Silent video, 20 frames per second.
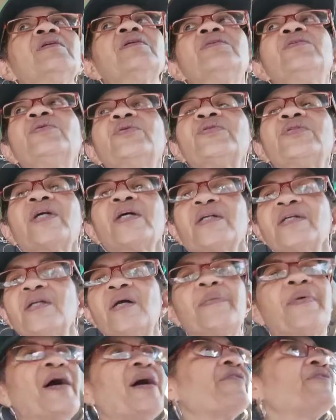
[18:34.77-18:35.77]
you're taking up
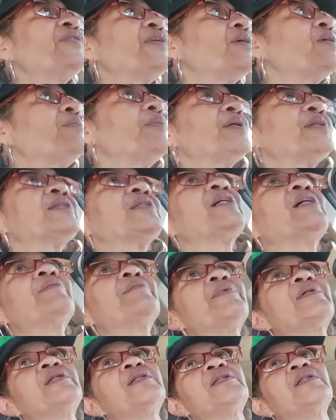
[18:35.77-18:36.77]
half an hour of my time,
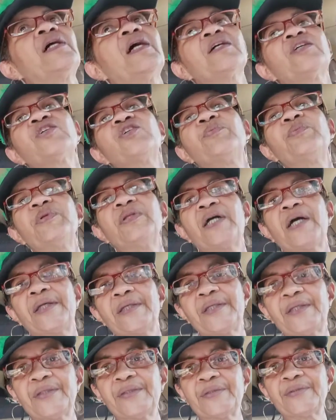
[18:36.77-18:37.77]
and I could have been out of
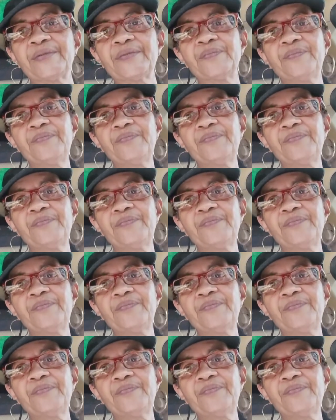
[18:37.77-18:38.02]
here.